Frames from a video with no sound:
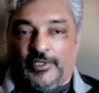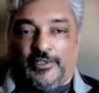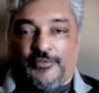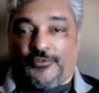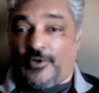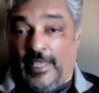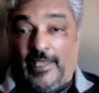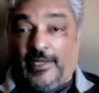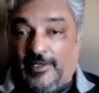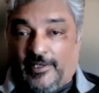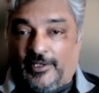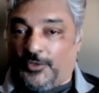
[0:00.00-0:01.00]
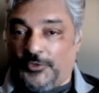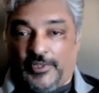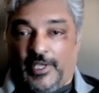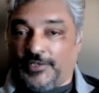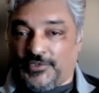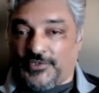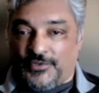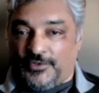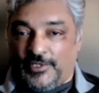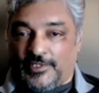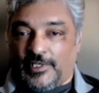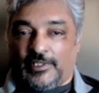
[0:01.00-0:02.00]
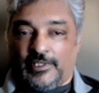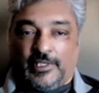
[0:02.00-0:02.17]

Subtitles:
if you're editing, I mean, that's storytelling.